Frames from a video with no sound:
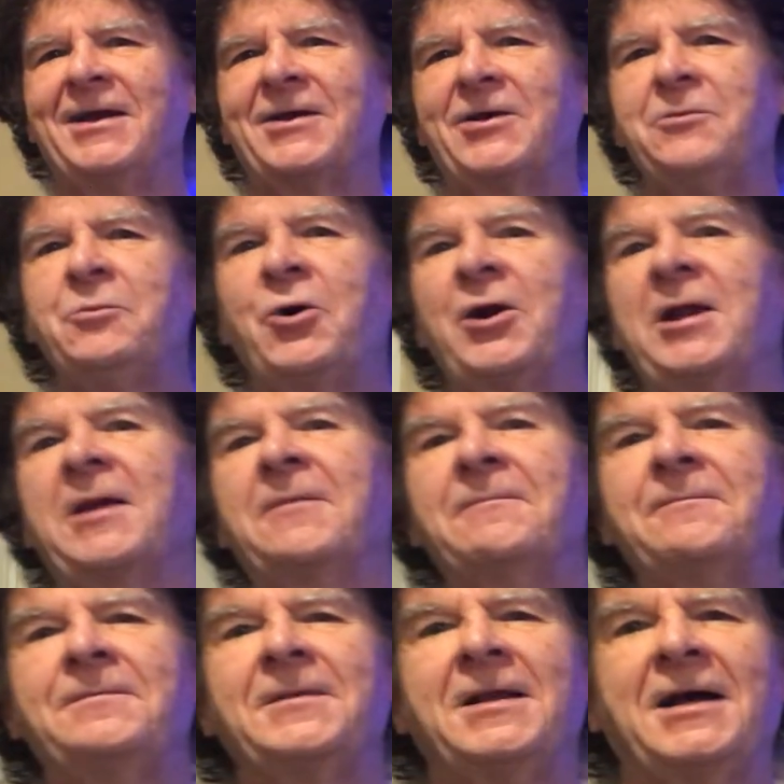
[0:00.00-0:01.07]
Good morning.
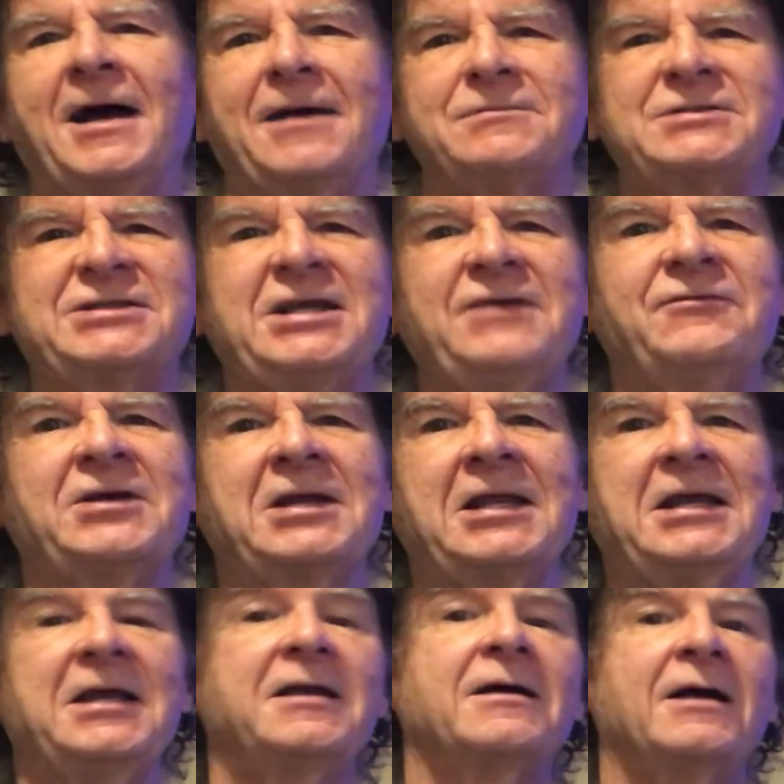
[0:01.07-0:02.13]
I'm Stephen
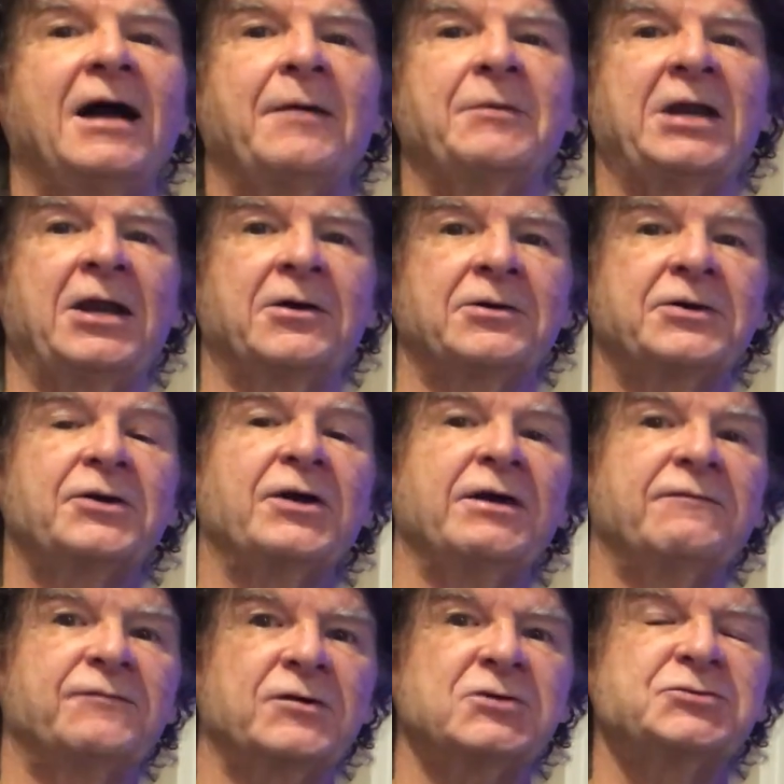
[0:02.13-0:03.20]
Leake. I'm an elder
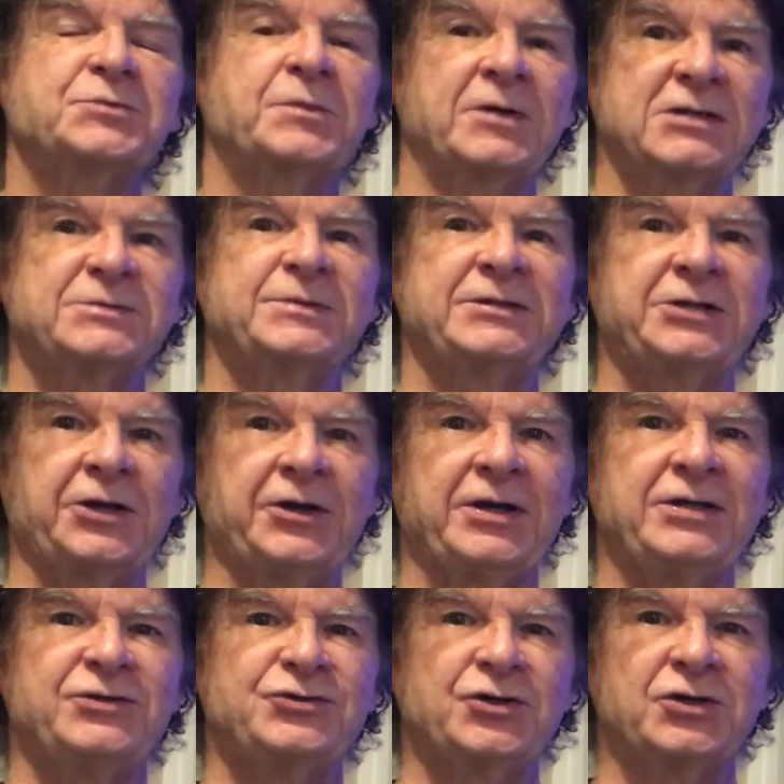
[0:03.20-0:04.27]
at First
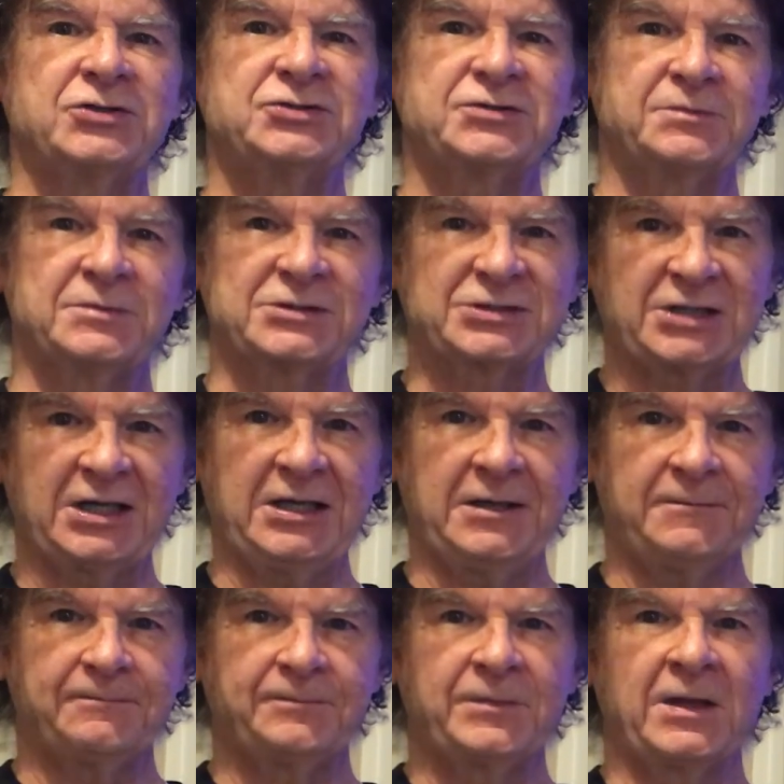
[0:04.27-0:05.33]
Presbyterian Church of
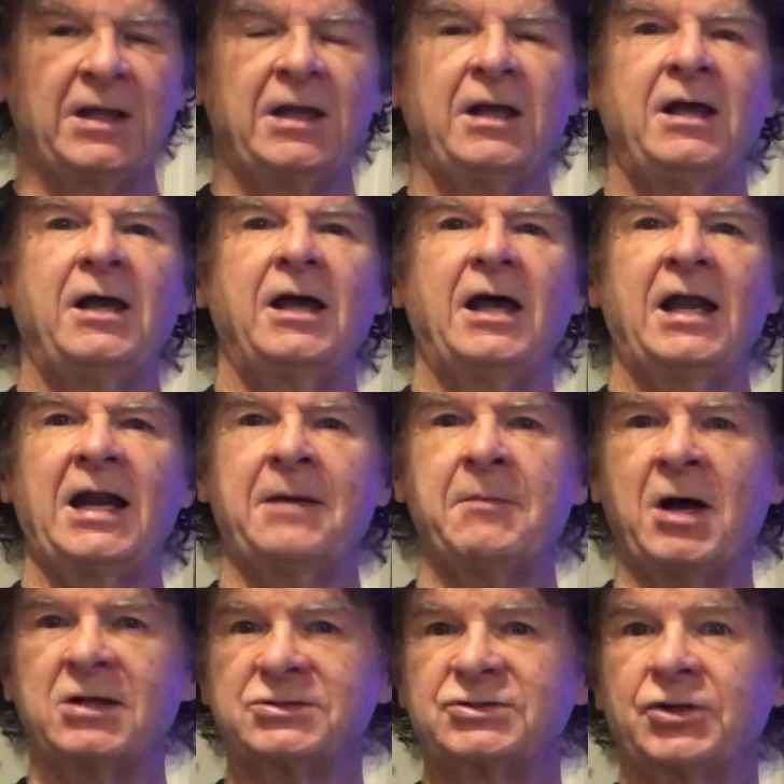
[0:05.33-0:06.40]
Mesquite, and I'm
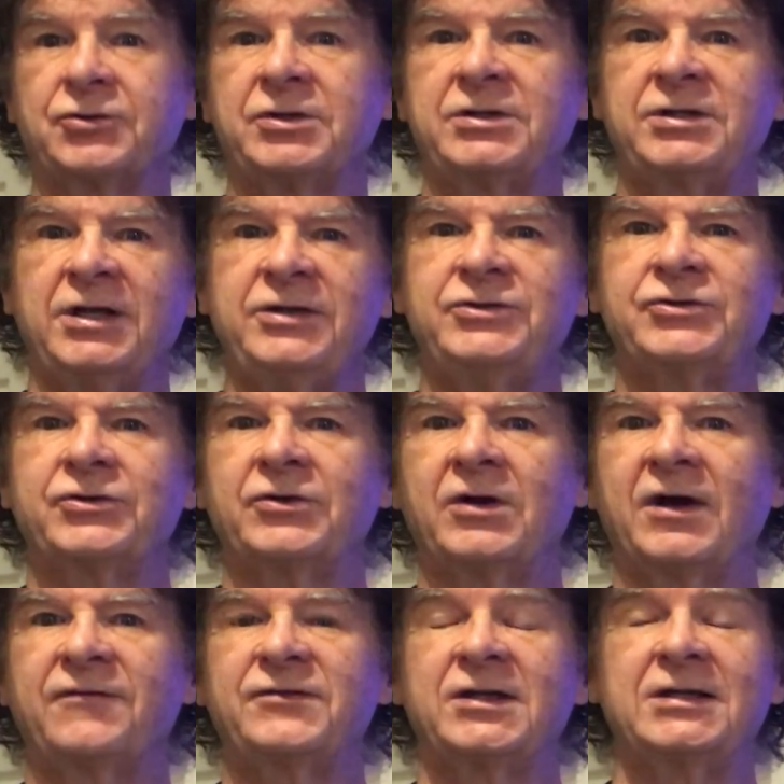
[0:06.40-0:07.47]
also the teacher
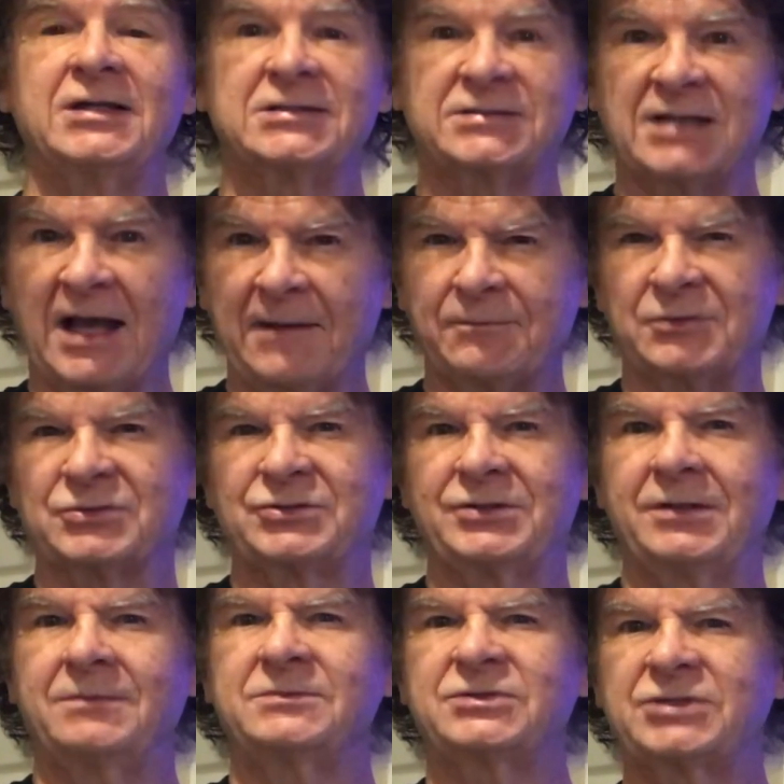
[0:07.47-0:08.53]
of the
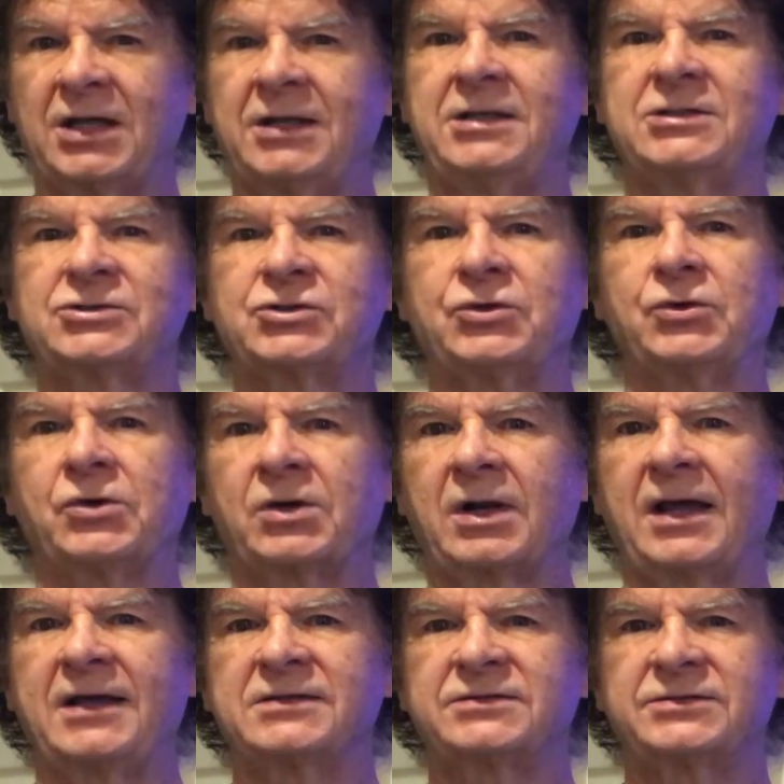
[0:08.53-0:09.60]
Discipleship Sunday School
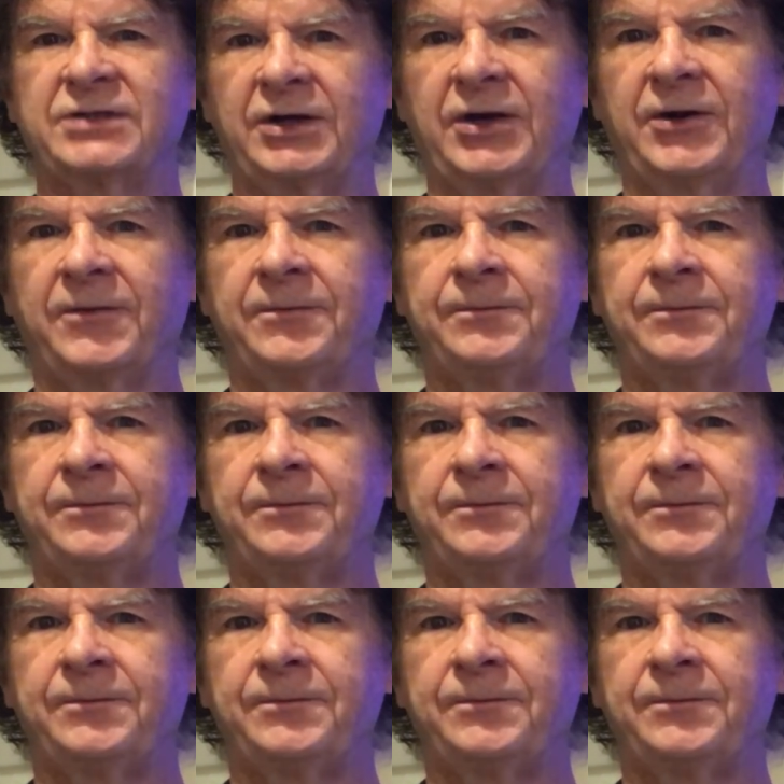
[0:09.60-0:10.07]
class there.